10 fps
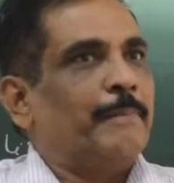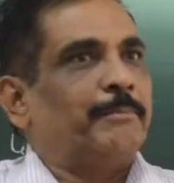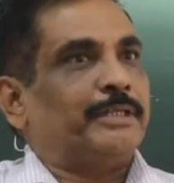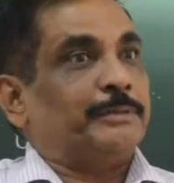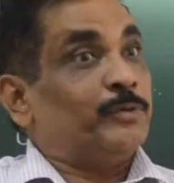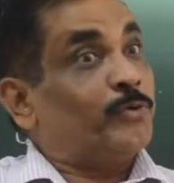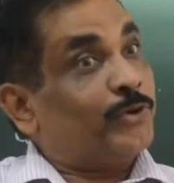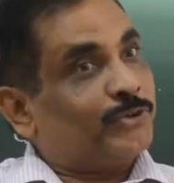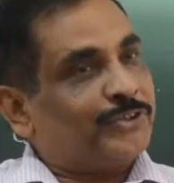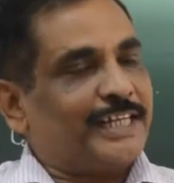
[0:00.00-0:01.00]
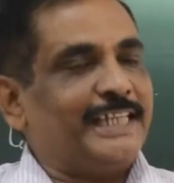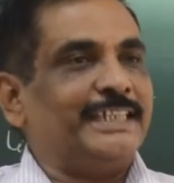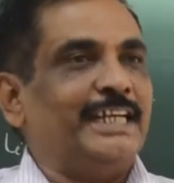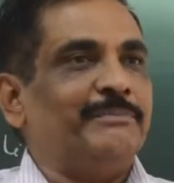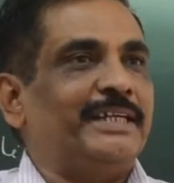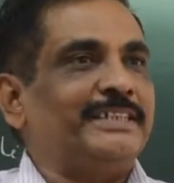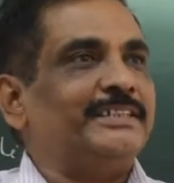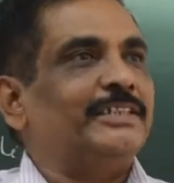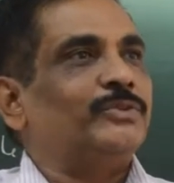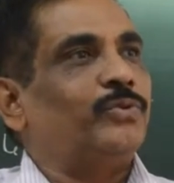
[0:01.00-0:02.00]
But if you go to trace elements,
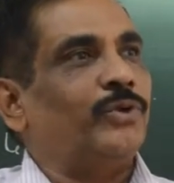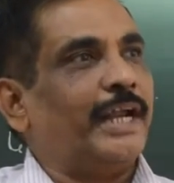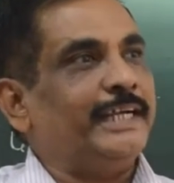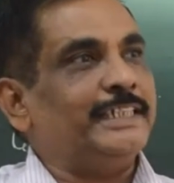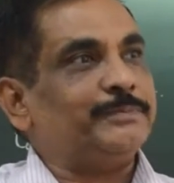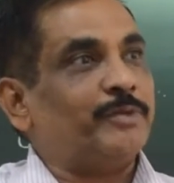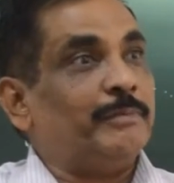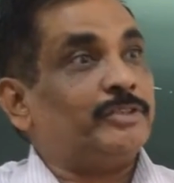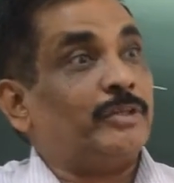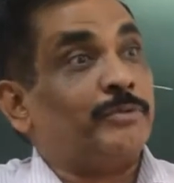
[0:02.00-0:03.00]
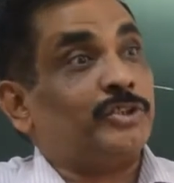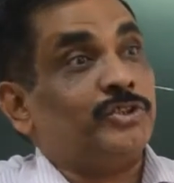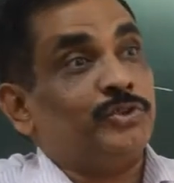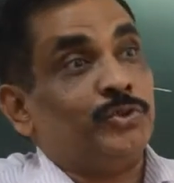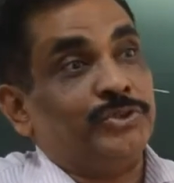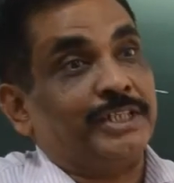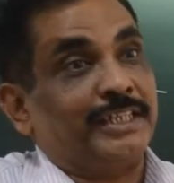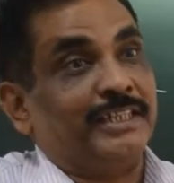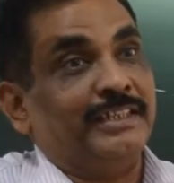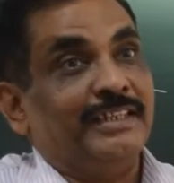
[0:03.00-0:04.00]
tholites from a subduction zone
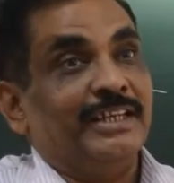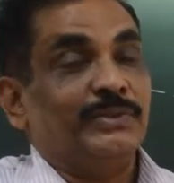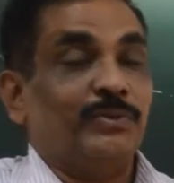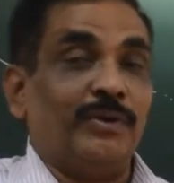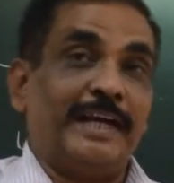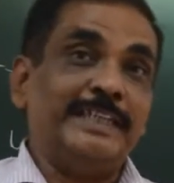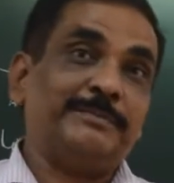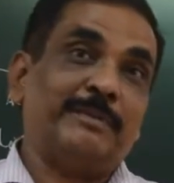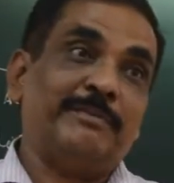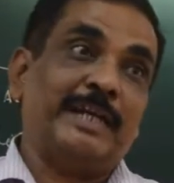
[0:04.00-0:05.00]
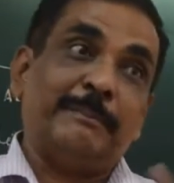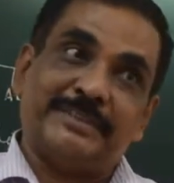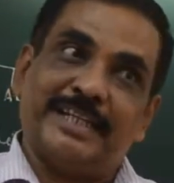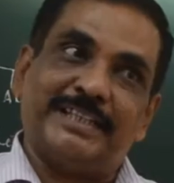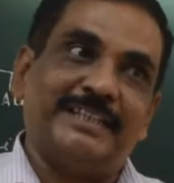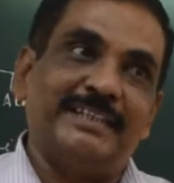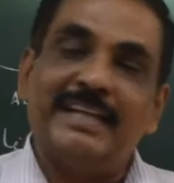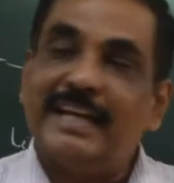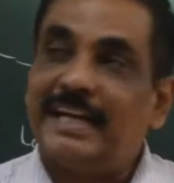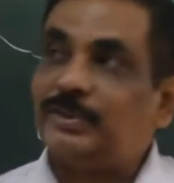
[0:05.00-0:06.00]
setting, tholites from a rift setting,
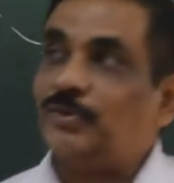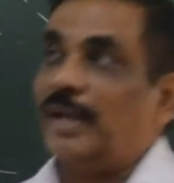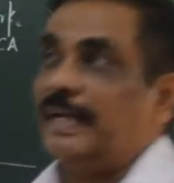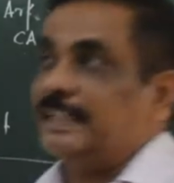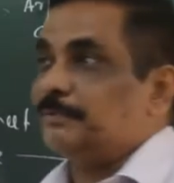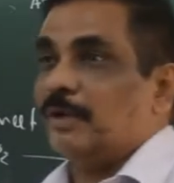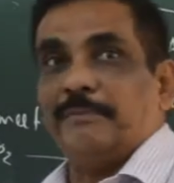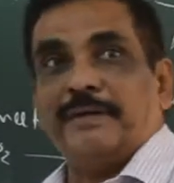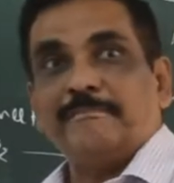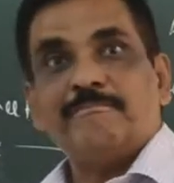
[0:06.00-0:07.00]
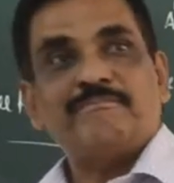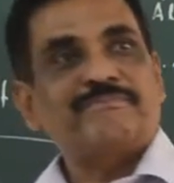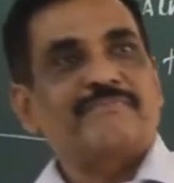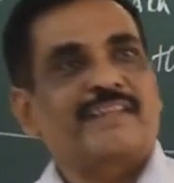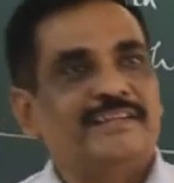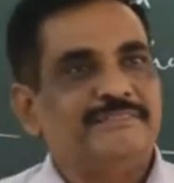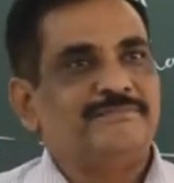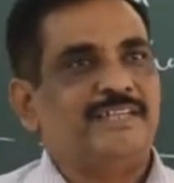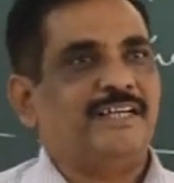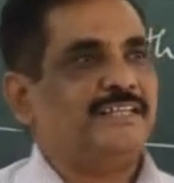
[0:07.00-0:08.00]
and tholites from a
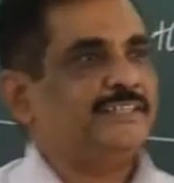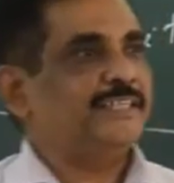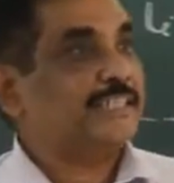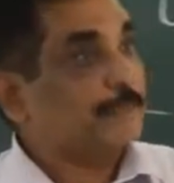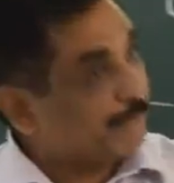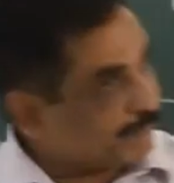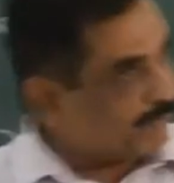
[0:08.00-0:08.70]
intraplate